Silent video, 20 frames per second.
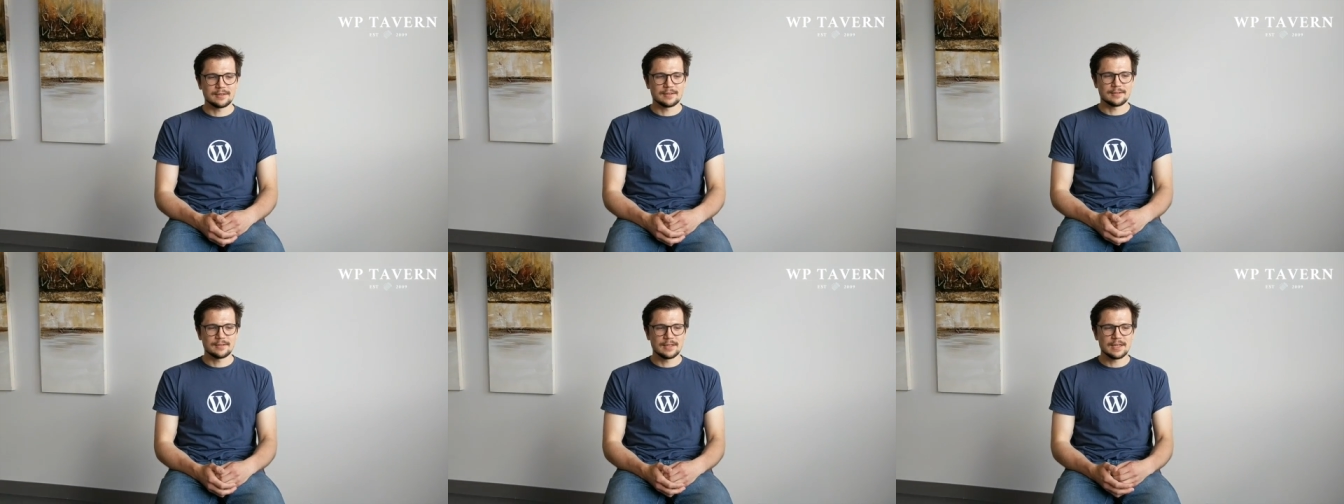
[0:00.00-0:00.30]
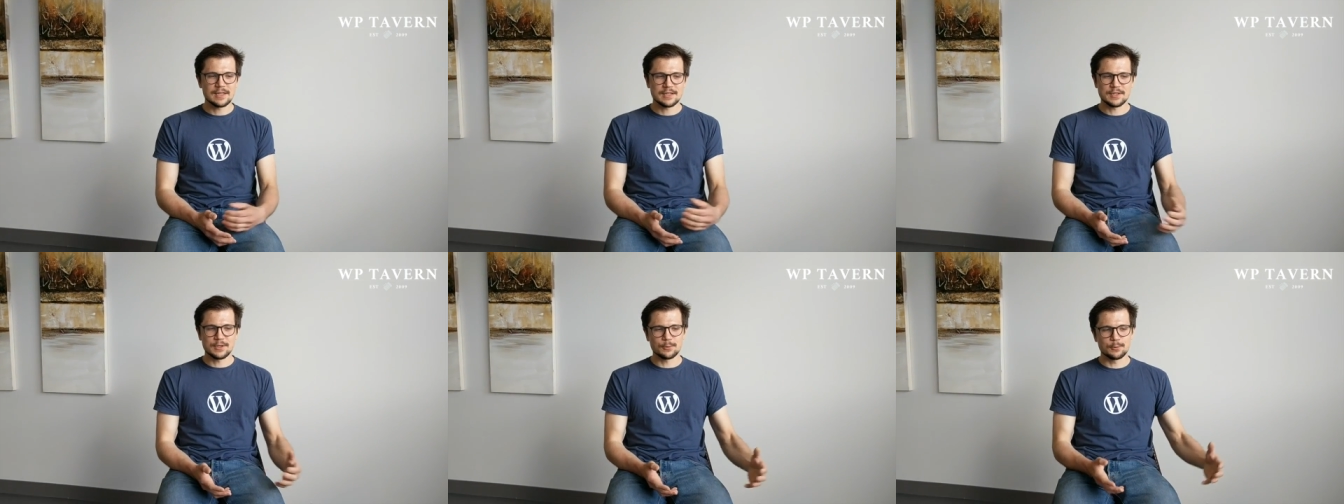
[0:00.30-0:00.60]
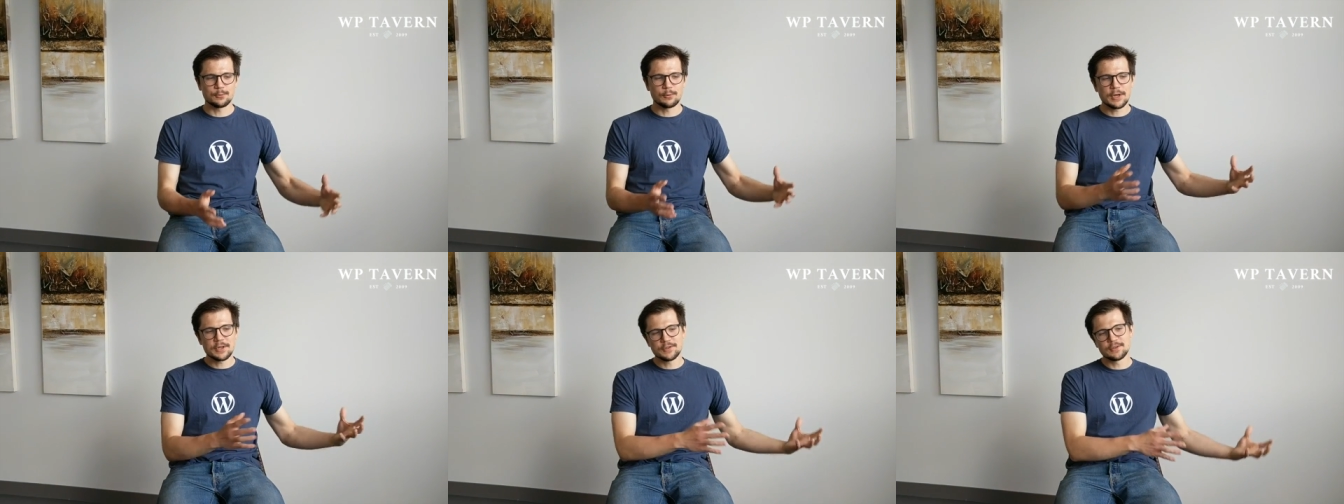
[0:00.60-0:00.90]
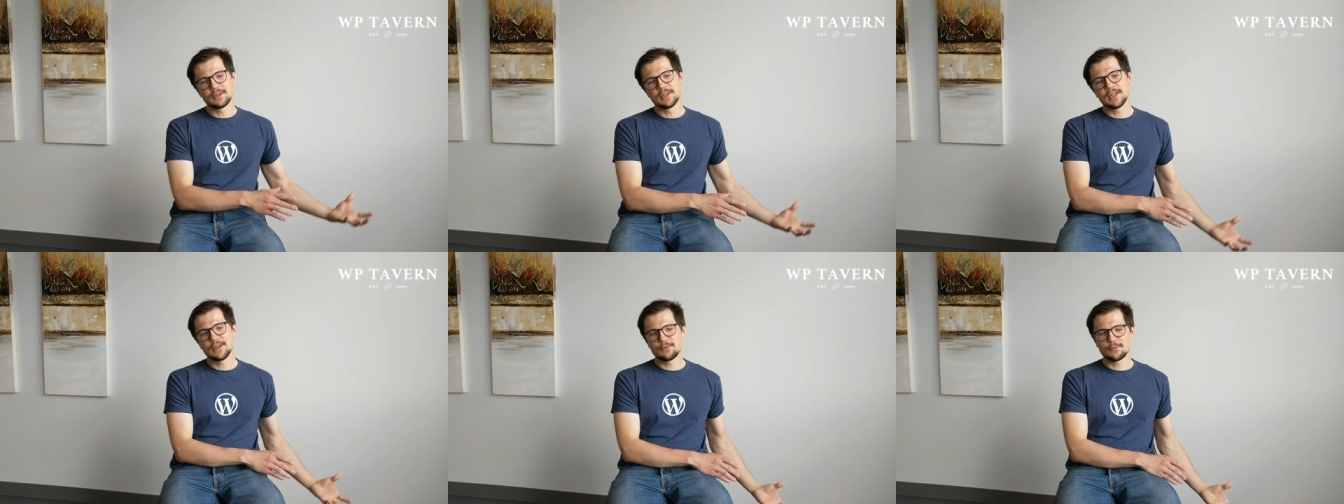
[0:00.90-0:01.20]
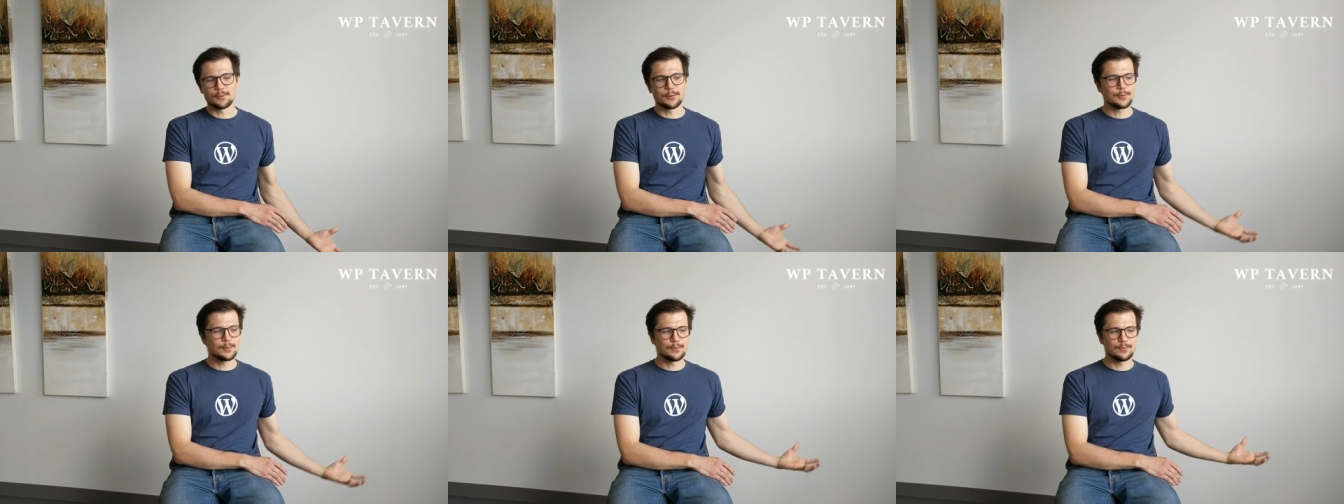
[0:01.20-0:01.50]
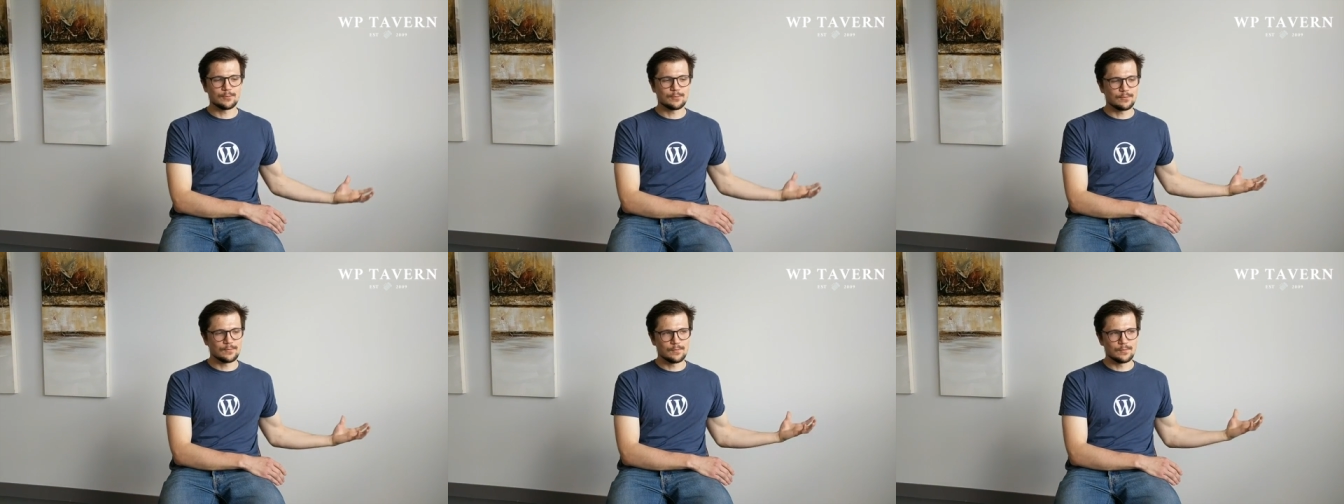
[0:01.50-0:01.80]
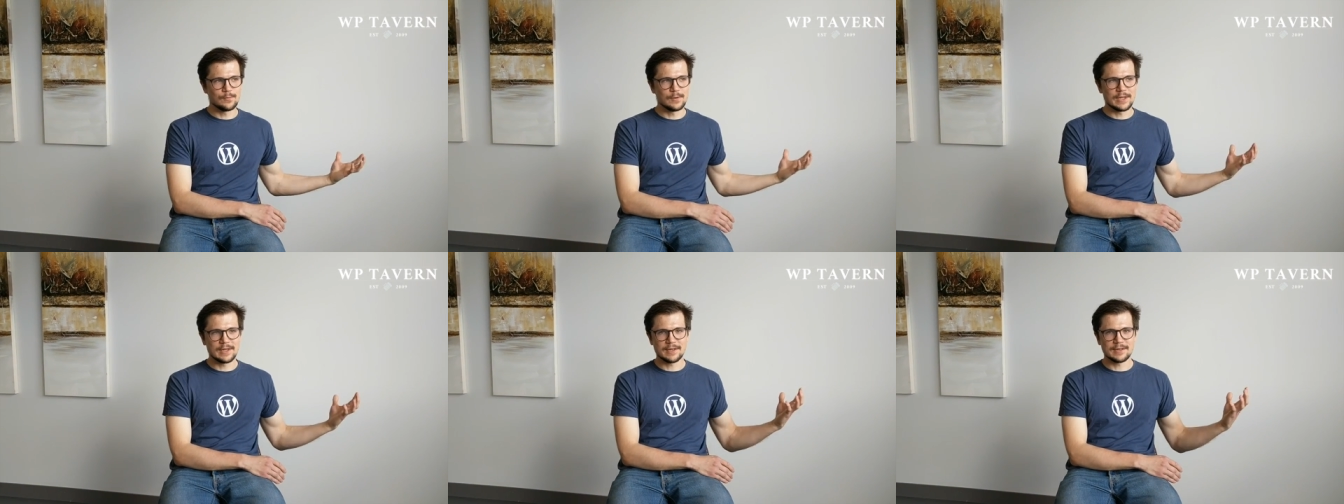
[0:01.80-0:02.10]
yeah, so gradually from
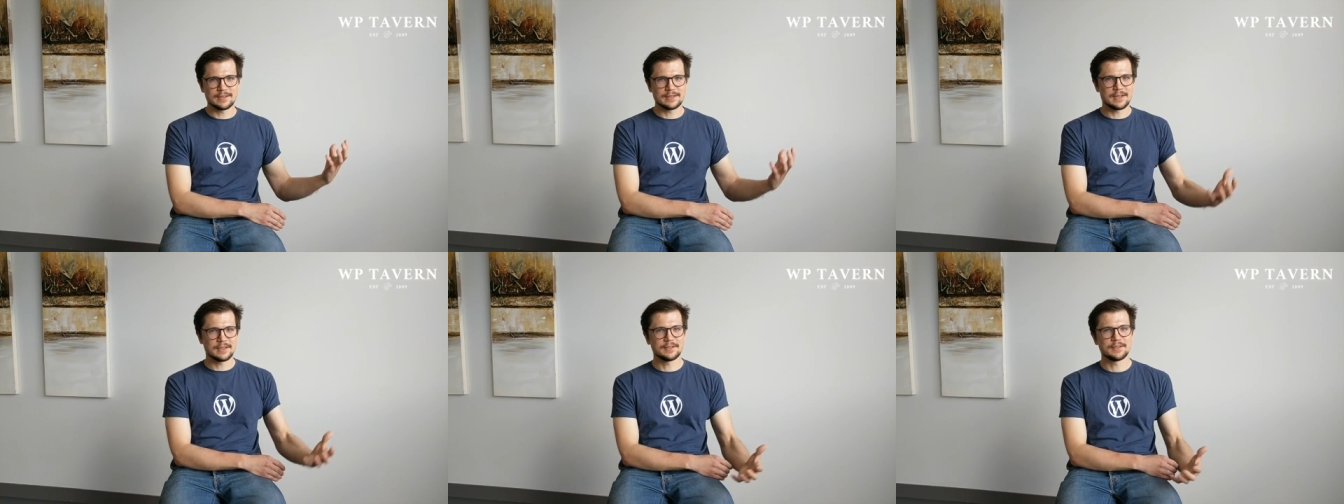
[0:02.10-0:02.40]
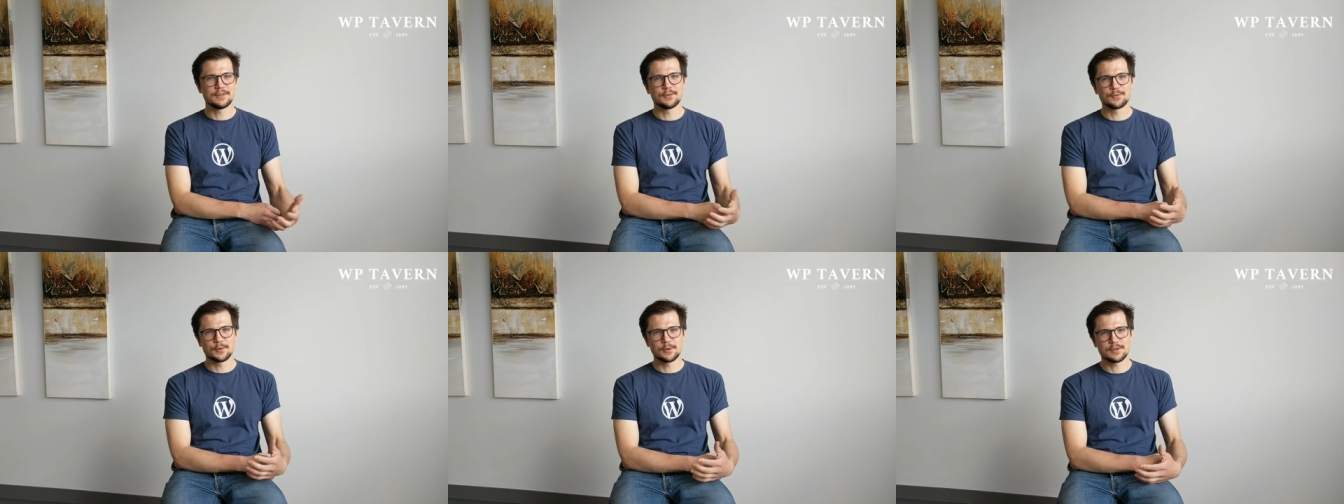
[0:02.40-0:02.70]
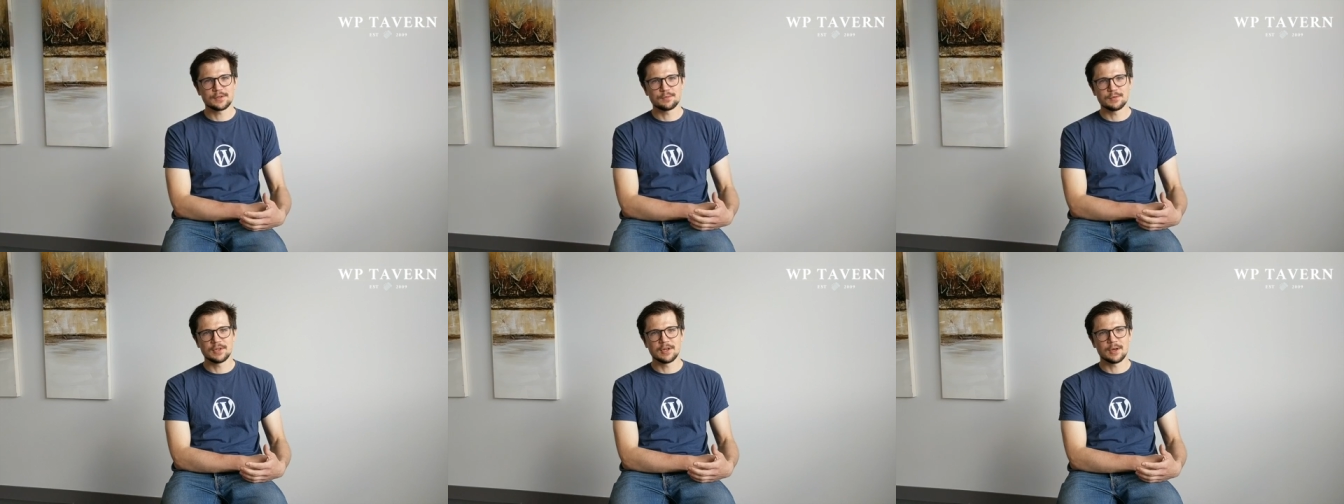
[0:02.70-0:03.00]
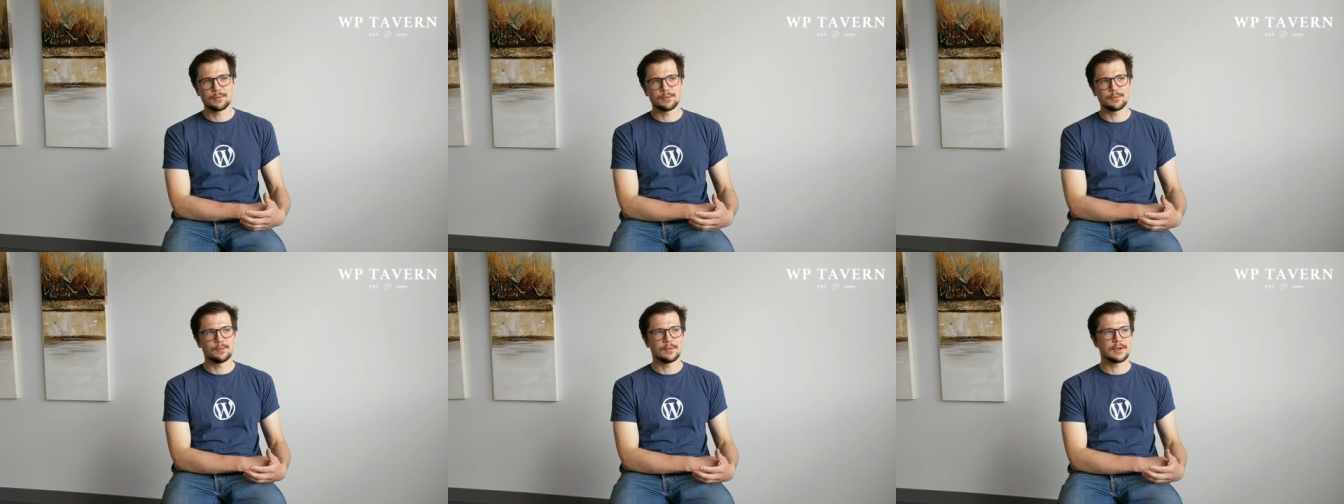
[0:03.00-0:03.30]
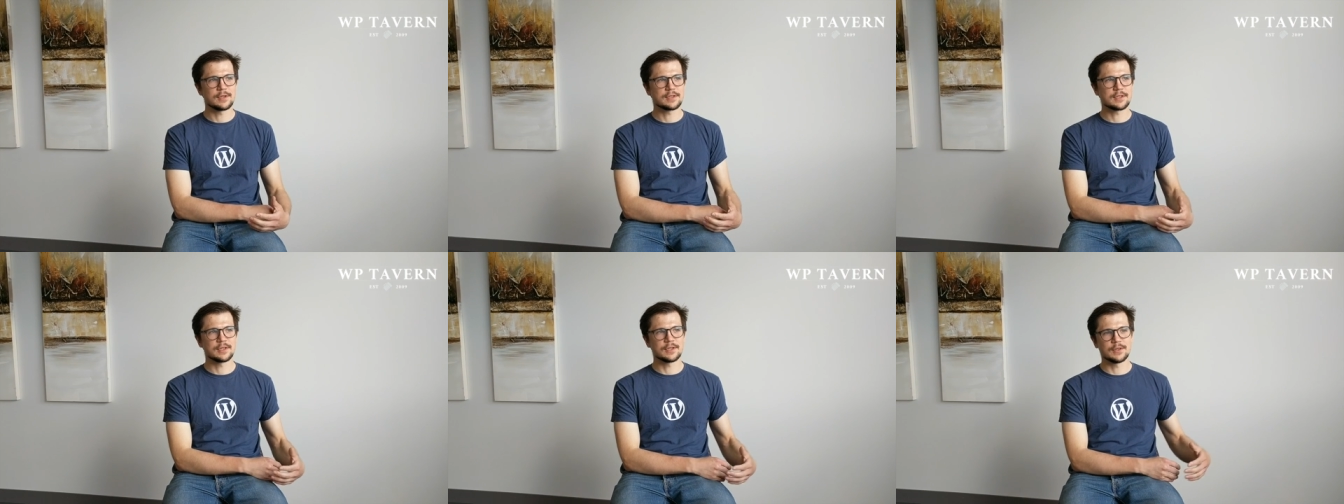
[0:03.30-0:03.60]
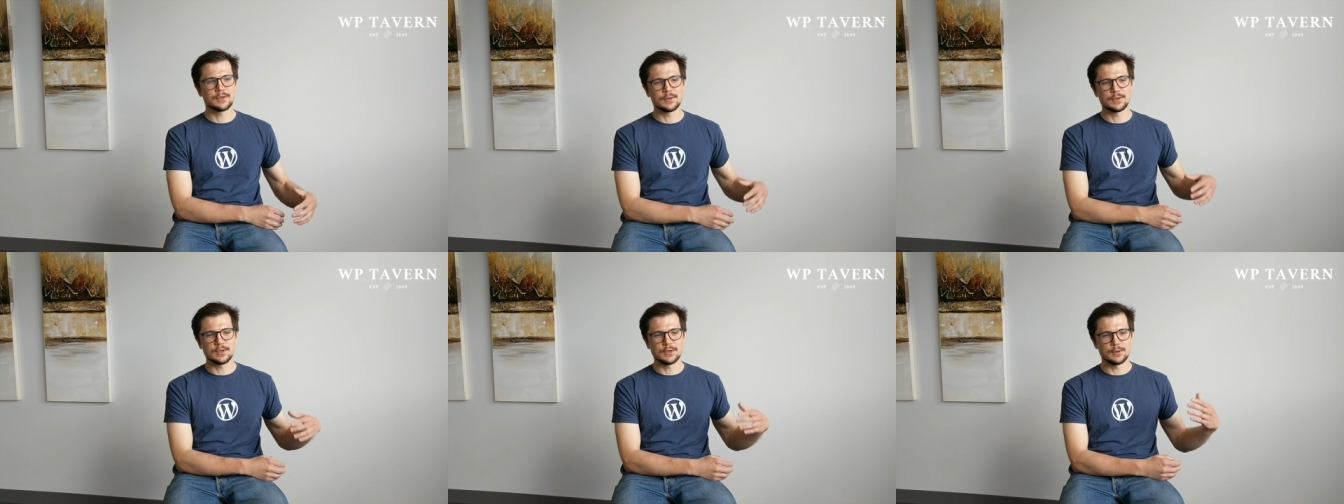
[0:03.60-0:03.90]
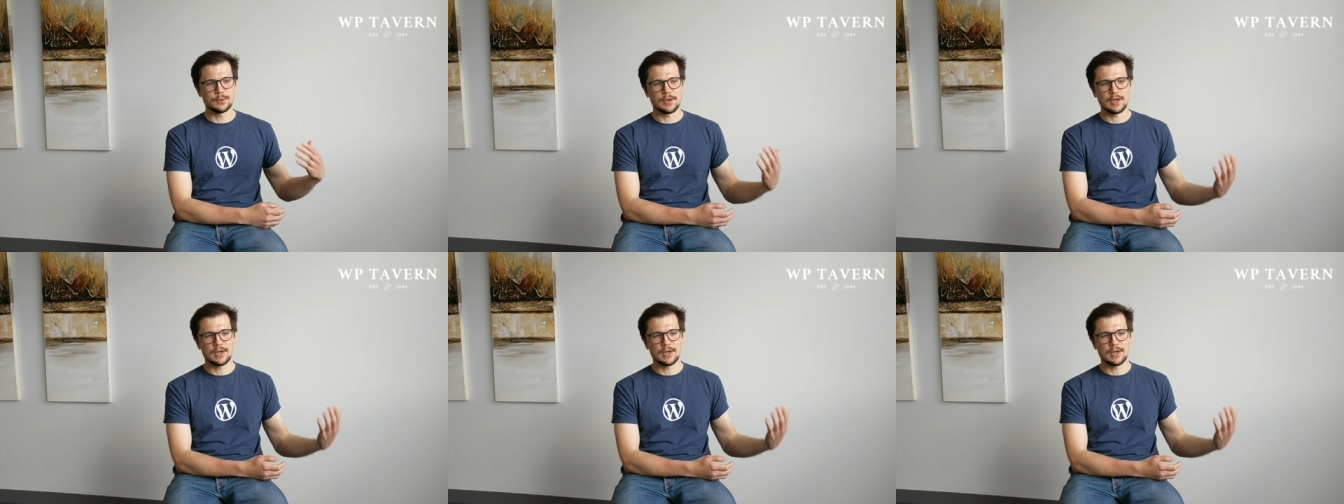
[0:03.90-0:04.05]
like attending first meetup in Moscow to